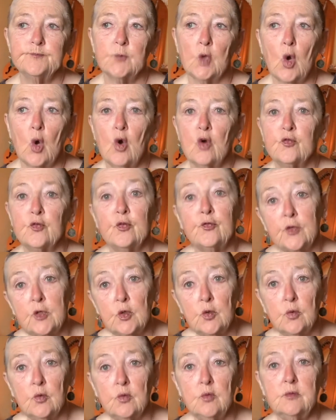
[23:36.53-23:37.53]

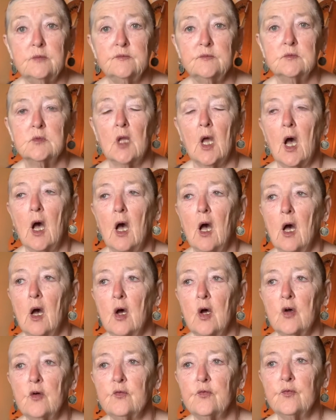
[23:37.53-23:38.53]
overview
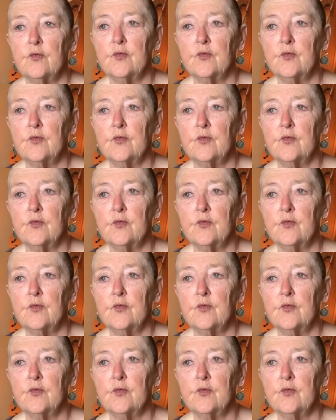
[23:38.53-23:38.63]
of